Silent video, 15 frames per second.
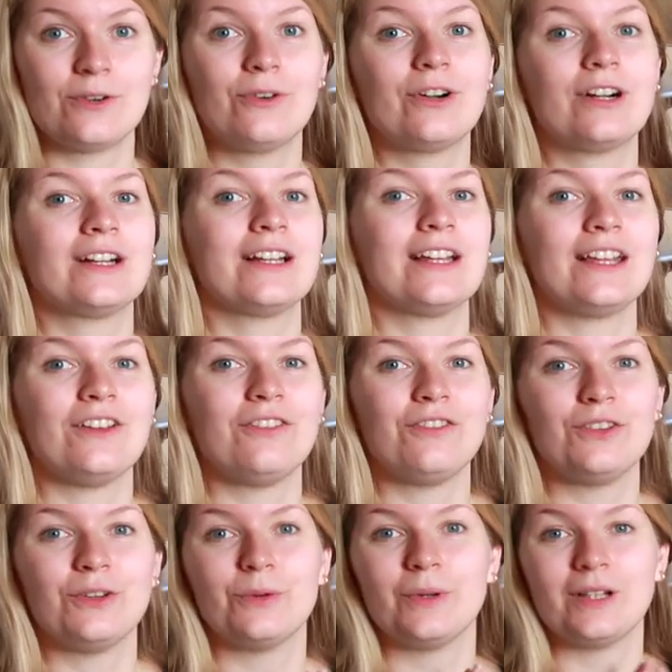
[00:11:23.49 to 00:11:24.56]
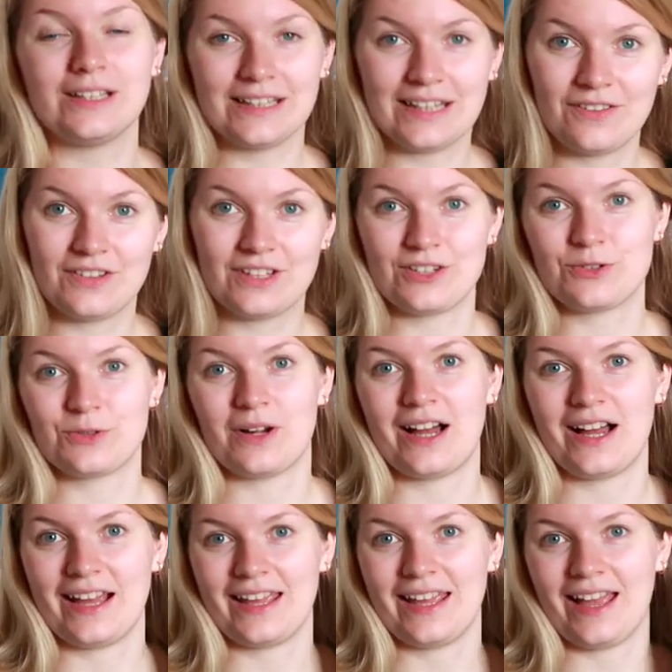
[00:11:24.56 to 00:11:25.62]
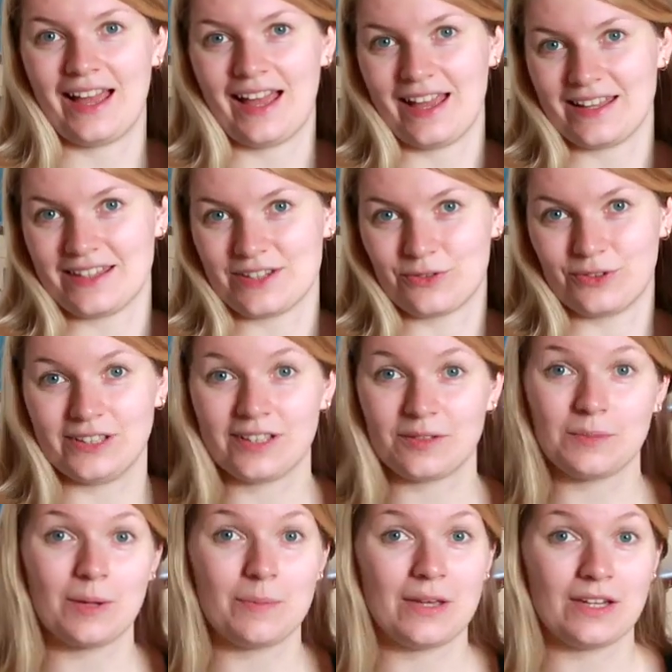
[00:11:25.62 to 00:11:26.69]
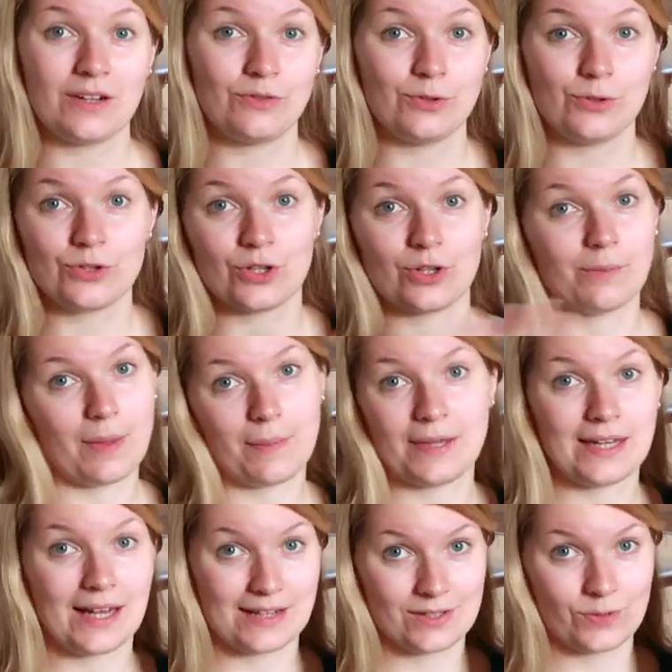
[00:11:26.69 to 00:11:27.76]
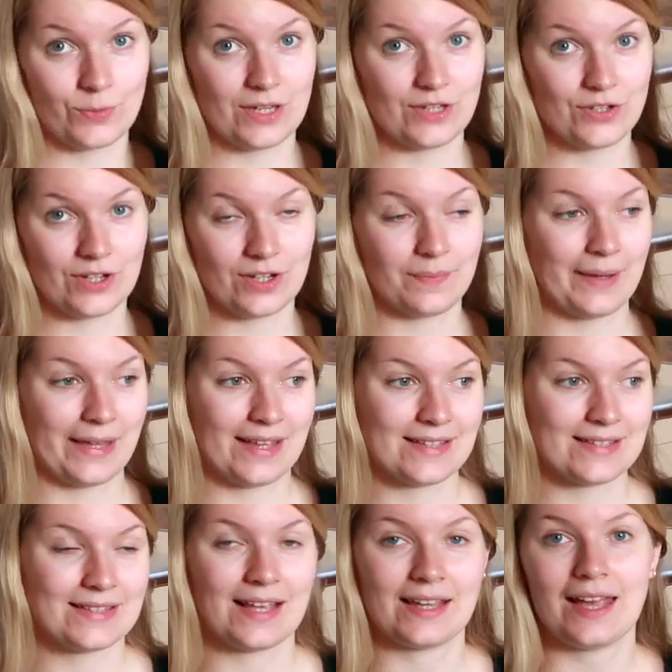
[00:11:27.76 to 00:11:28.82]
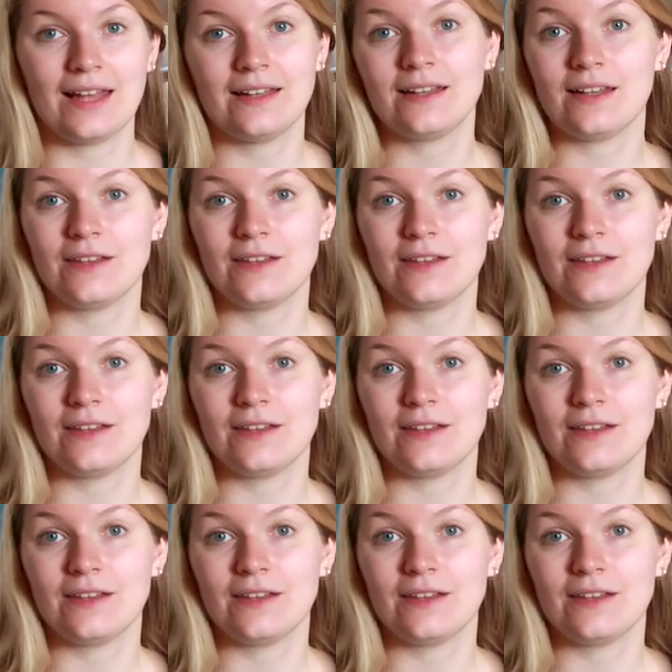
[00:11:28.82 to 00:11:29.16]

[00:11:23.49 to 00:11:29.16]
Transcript: or if you will give it a try and read it maybe in the future, maybe next winter, because again,